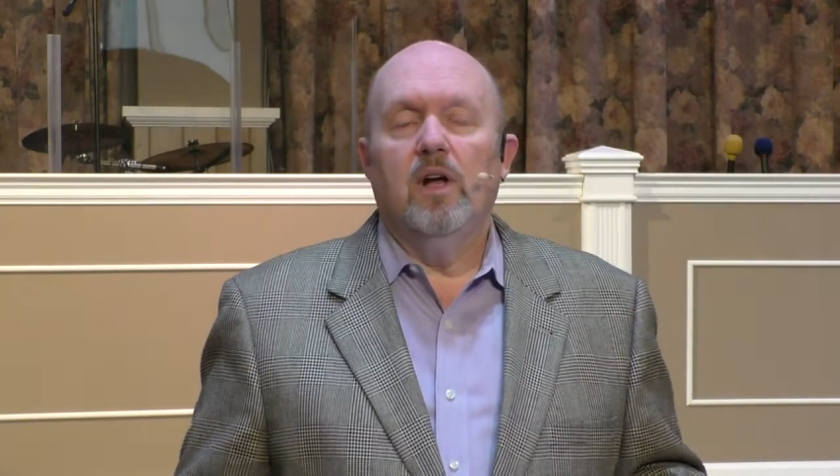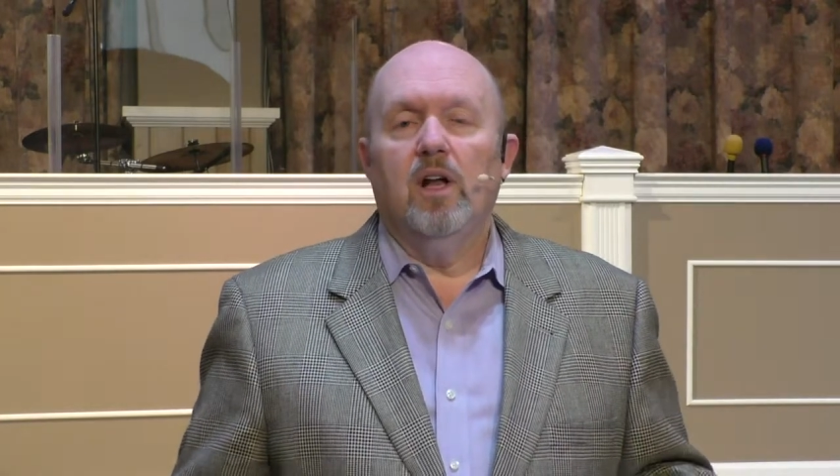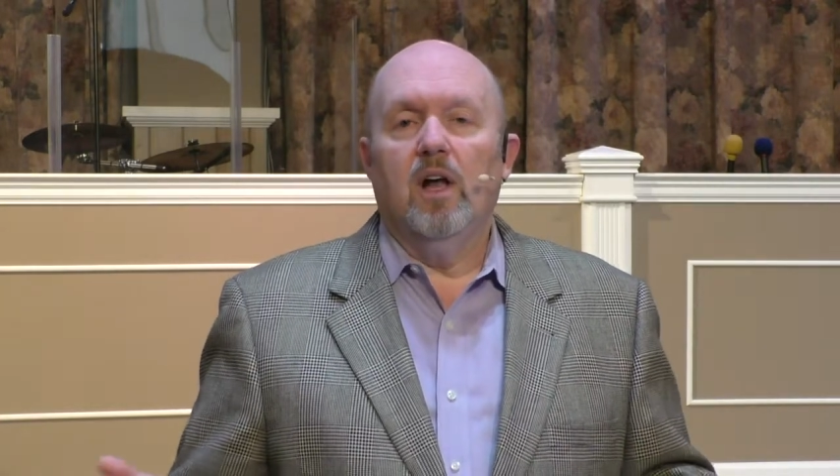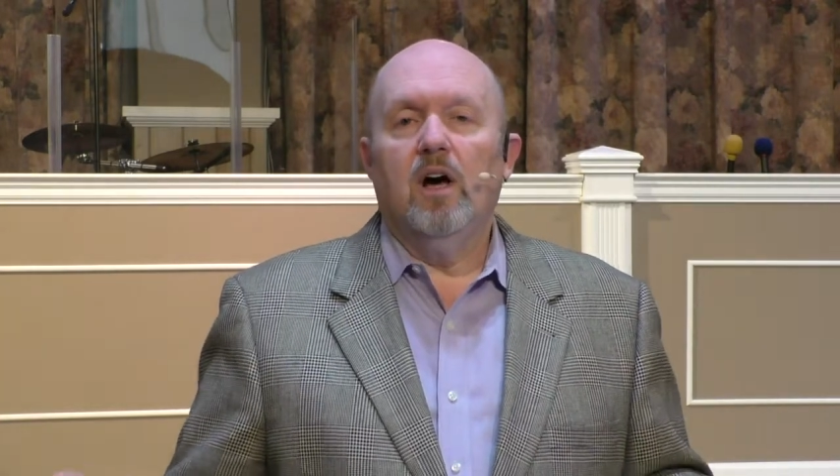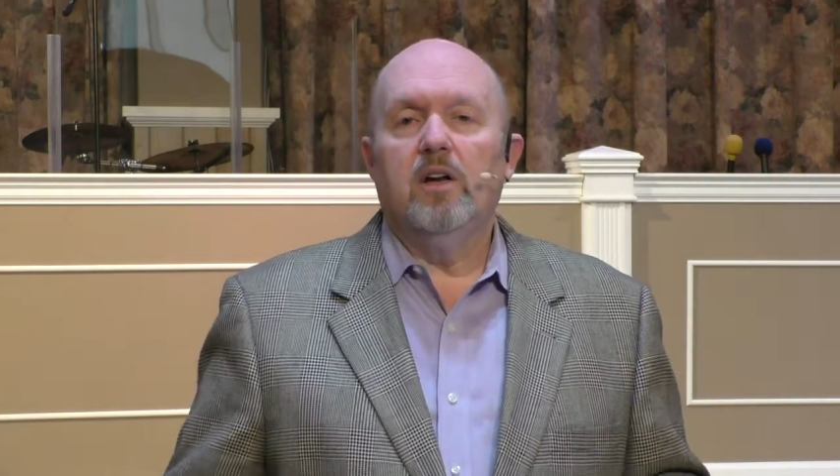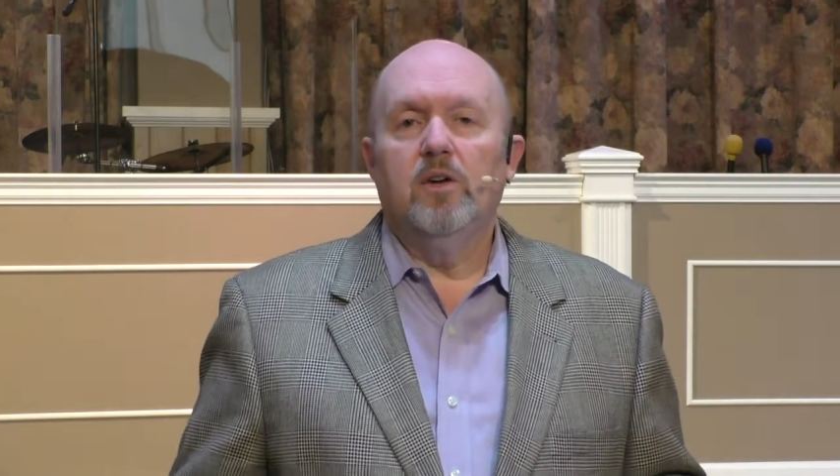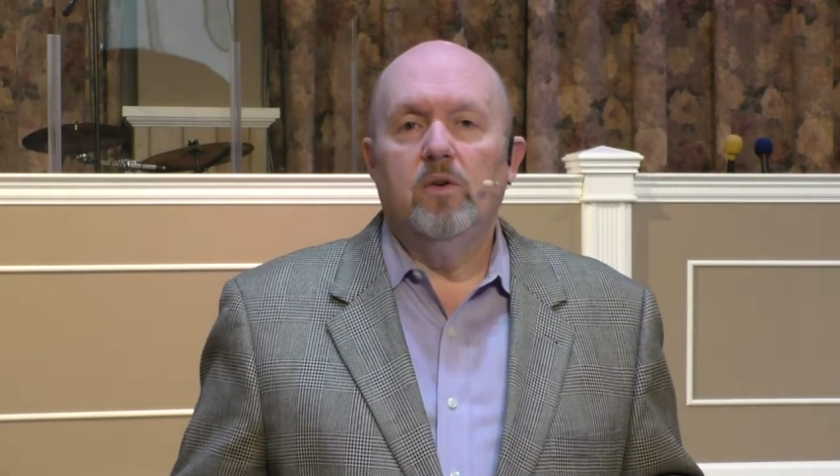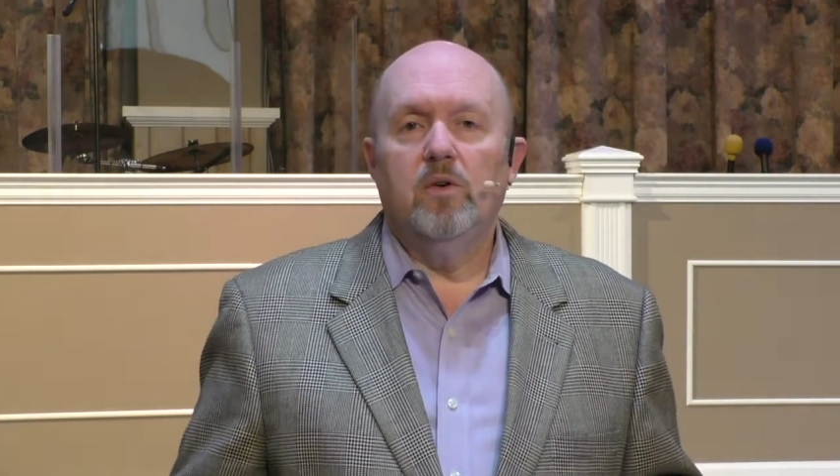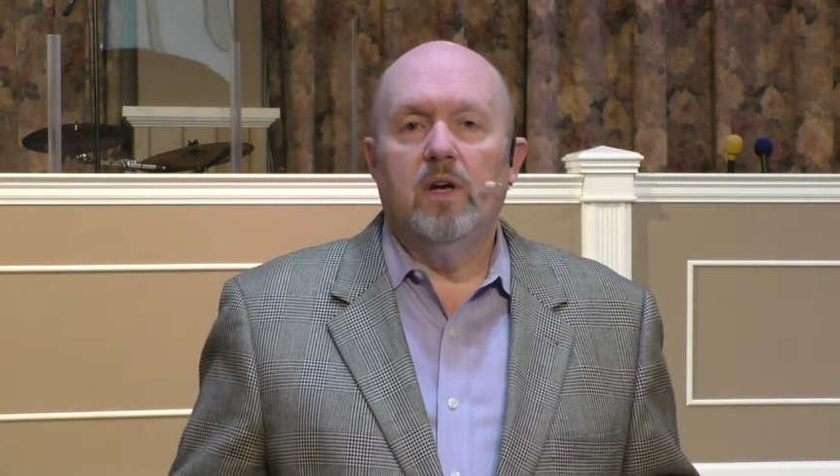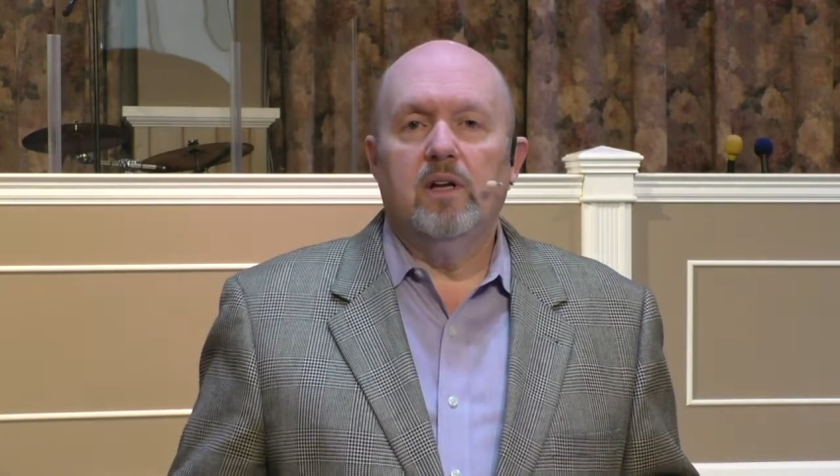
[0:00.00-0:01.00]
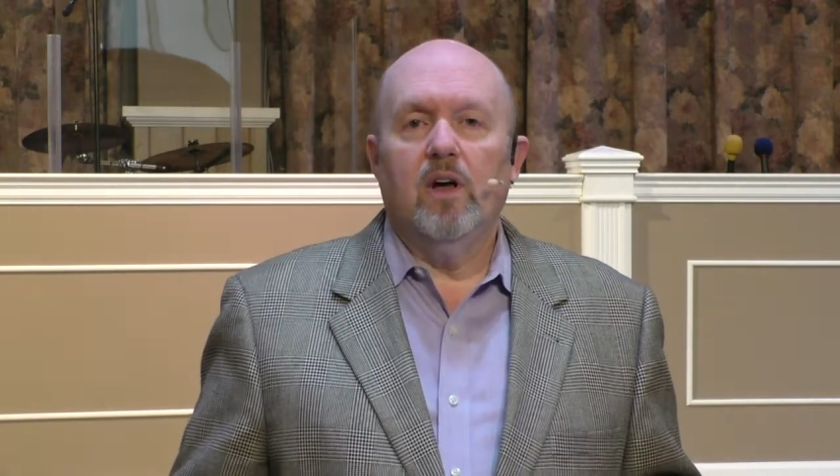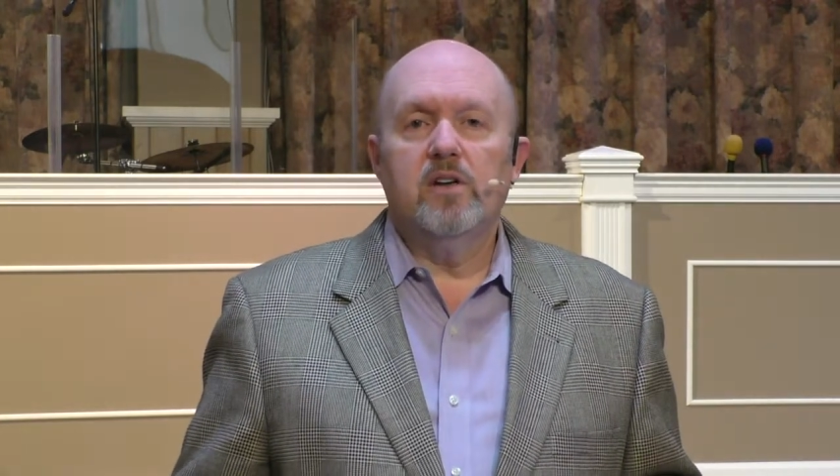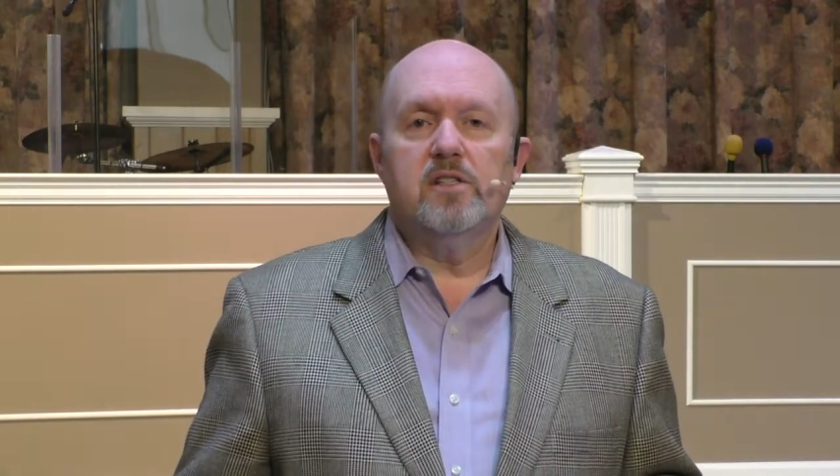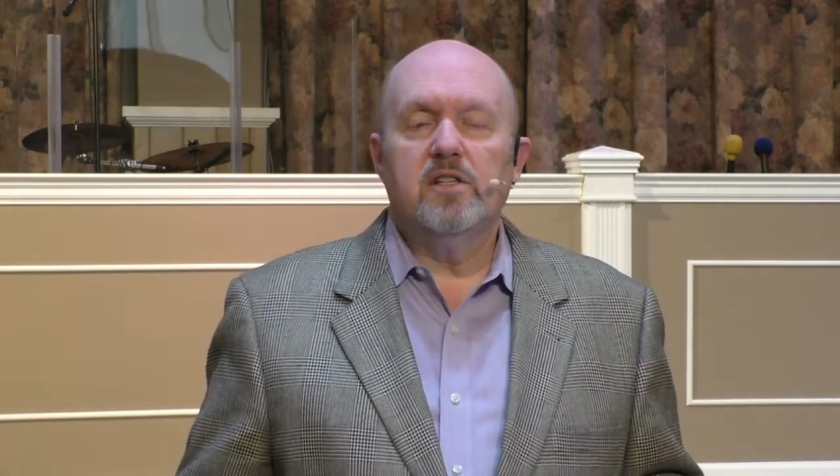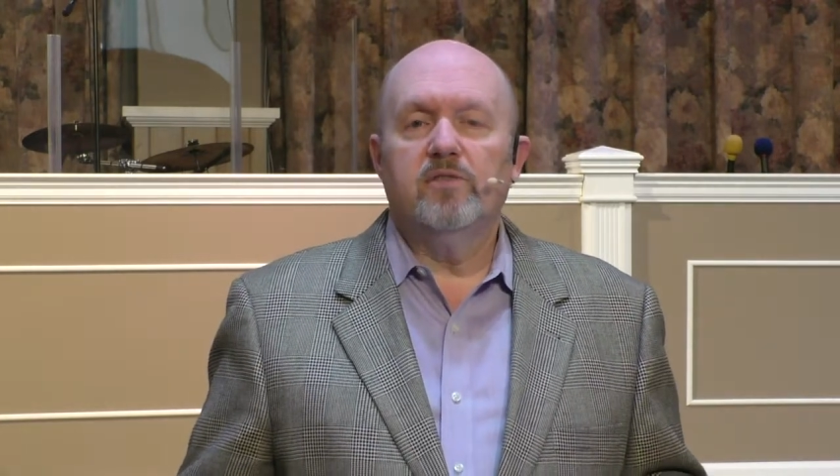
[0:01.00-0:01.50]
Lot who had
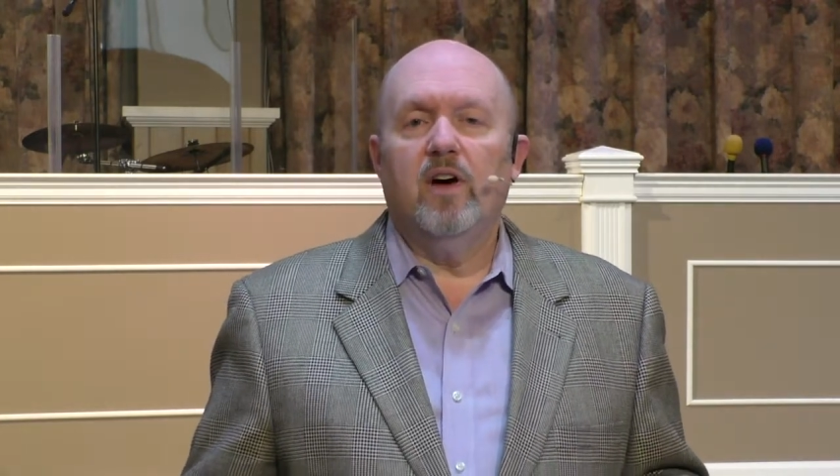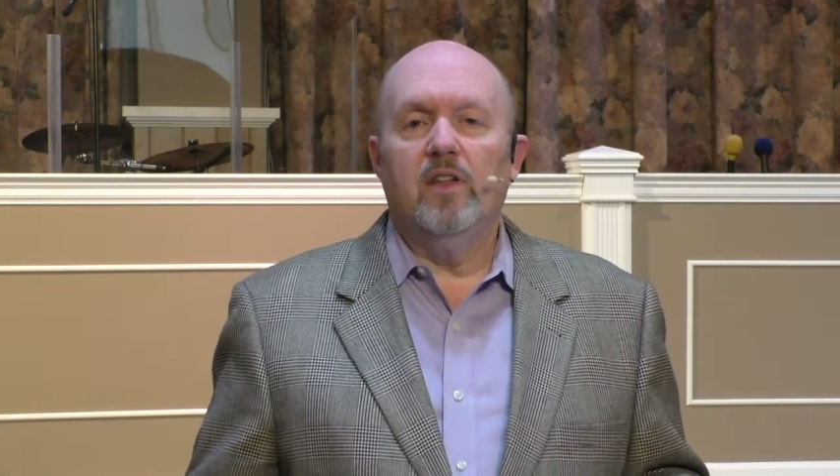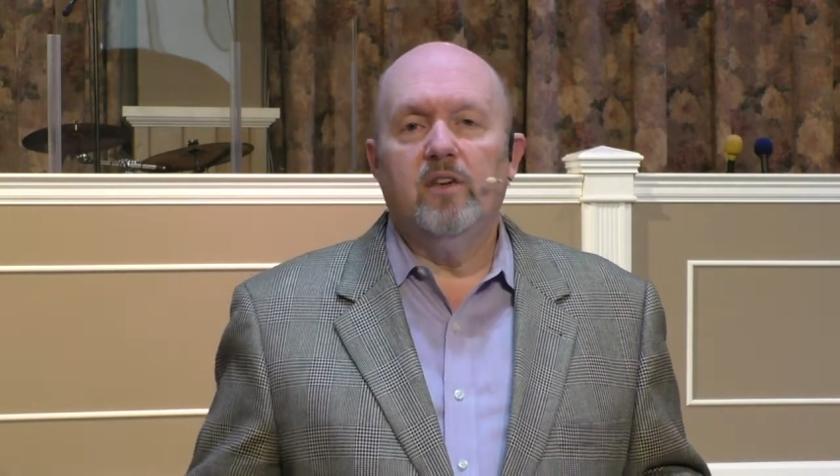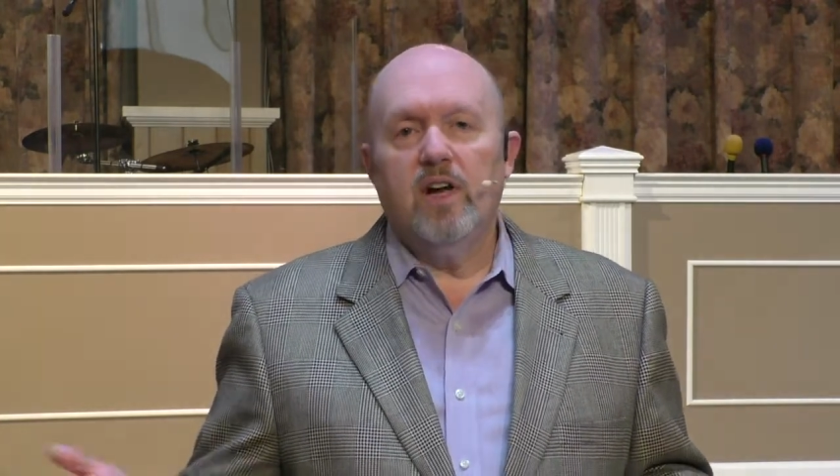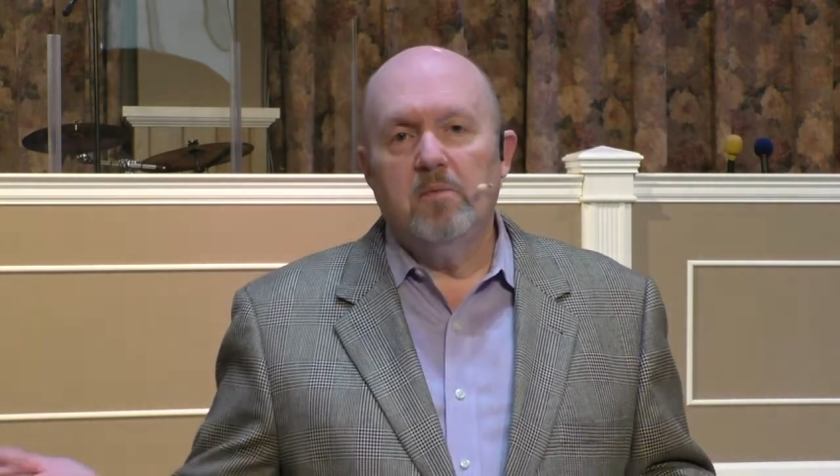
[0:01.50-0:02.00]
lost his father,